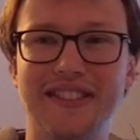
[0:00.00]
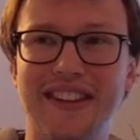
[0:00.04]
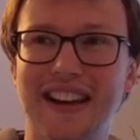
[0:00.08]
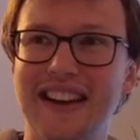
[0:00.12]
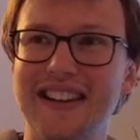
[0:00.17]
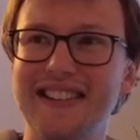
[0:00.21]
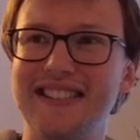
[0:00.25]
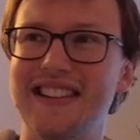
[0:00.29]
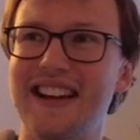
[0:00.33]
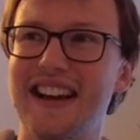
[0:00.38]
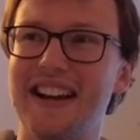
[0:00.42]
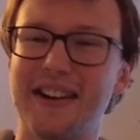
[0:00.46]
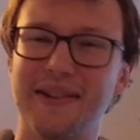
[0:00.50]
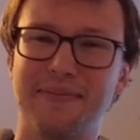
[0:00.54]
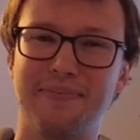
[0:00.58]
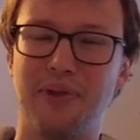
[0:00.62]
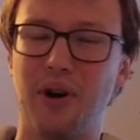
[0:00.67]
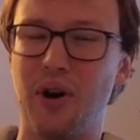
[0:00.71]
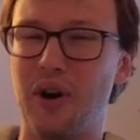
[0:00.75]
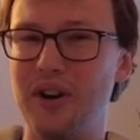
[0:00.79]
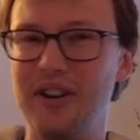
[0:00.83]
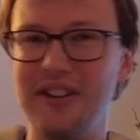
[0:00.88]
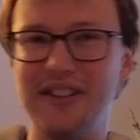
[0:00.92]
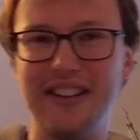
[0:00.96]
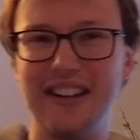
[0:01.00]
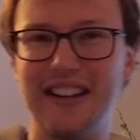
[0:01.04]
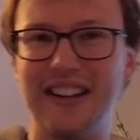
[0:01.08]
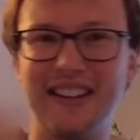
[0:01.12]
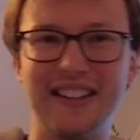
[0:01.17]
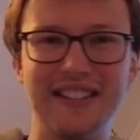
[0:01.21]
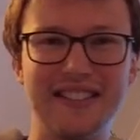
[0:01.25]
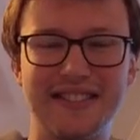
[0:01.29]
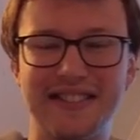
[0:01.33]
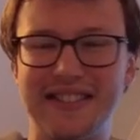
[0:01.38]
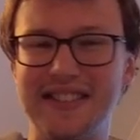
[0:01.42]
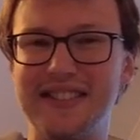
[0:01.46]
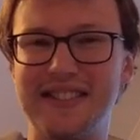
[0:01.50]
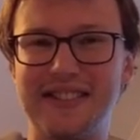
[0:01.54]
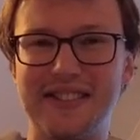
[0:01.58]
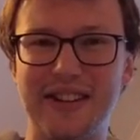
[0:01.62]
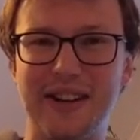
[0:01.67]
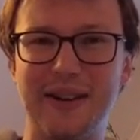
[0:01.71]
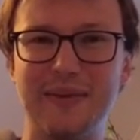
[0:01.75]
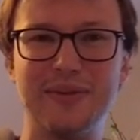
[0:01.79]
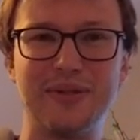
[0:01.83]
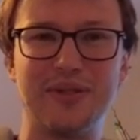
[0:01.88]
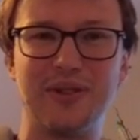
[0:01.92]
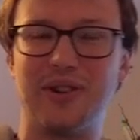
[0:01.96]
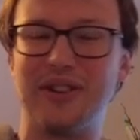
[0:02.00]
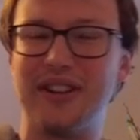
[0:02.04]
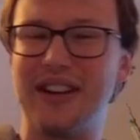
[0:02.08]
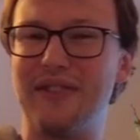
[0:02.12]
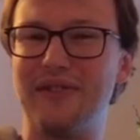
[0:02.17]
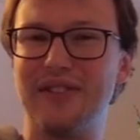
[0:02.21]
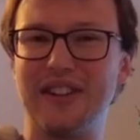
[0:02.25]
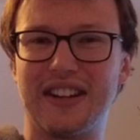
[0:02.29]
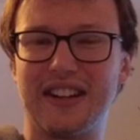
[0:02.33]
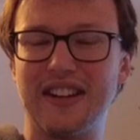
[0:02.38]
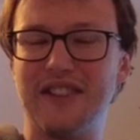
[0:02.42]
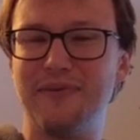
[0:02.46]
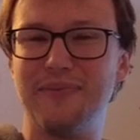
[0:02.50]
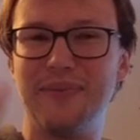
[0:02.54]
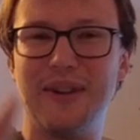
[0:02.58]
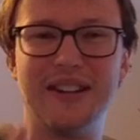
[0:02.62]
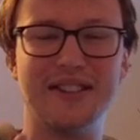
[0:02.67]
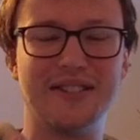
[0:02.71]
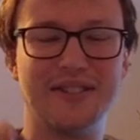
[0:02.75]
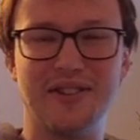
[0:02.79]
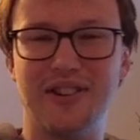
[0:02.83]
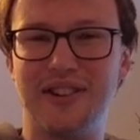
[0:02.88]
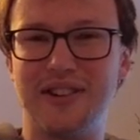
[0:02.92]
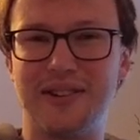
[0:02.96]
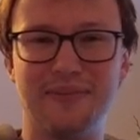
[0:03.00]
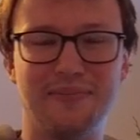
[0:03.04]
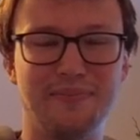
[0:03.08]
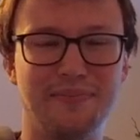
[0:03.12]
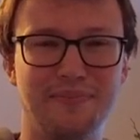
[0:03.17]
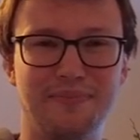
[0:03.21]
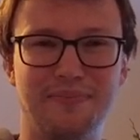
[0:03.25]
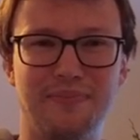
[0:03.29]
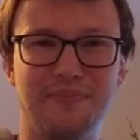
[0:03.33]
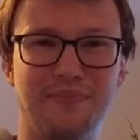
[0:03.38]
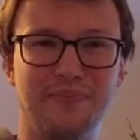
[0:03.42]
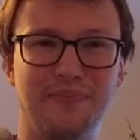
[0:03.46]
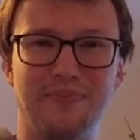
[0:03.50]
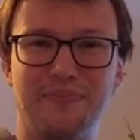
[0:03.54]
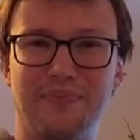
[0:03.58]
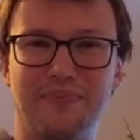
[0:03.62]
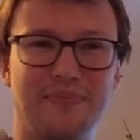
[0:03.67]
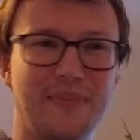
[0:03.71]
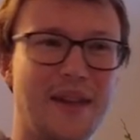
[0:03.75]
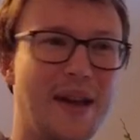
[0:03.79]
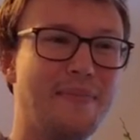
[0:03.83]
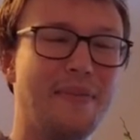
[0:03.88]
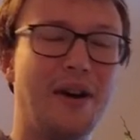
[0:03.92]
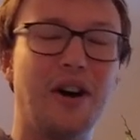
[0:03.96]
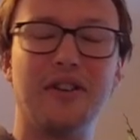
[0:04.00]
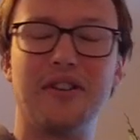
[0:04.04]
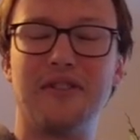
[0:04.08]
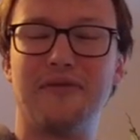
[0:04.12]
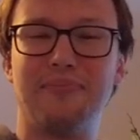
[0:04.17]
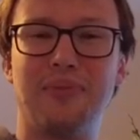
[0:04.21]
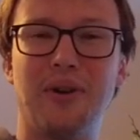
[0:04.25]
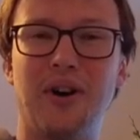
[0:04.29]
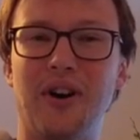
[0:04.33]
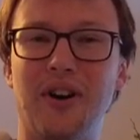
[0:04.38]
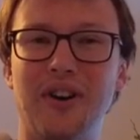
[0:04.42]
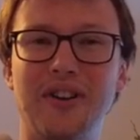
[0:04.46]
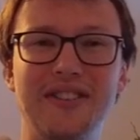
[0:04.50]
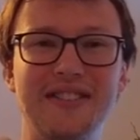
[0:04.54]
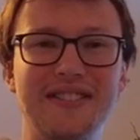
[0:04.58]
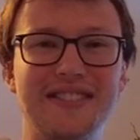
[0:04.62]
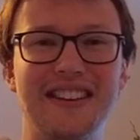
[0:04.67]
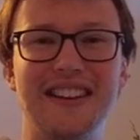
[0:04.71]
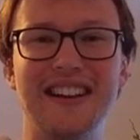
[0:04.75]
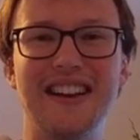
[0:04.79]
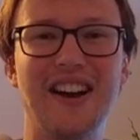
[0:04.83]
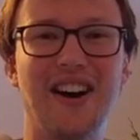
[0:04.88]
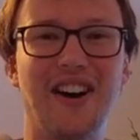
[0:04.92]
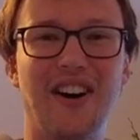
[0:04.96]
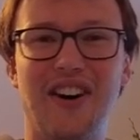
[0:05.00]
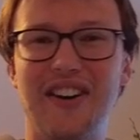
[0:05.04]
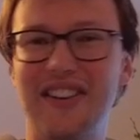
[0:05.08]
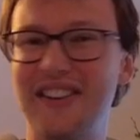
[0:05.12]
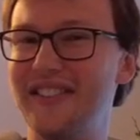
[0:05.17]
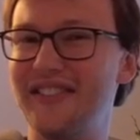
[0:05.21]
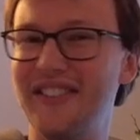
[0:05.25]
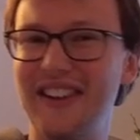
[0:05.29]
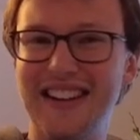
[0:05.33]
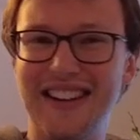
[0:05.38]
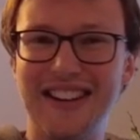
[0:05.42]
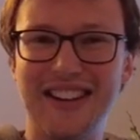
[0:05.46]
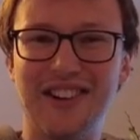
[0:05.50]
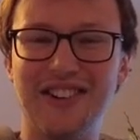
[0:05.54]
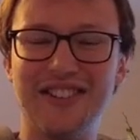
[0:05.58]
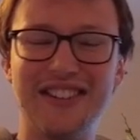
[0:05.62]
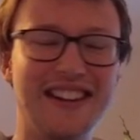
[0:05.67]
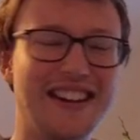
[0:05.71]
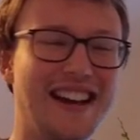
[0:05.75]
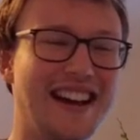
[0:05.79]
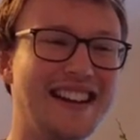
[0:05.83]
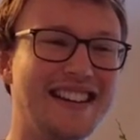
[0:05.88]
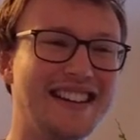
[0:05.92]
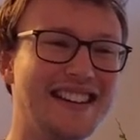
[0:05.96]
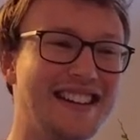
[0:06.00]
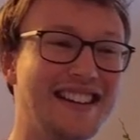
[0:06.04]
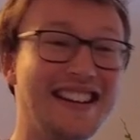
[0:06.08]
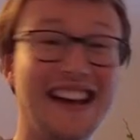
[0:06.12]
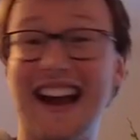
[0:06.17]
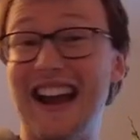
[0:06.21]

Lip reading: There's like a pointing system, so they will give me a certain amount of points on the video that I did.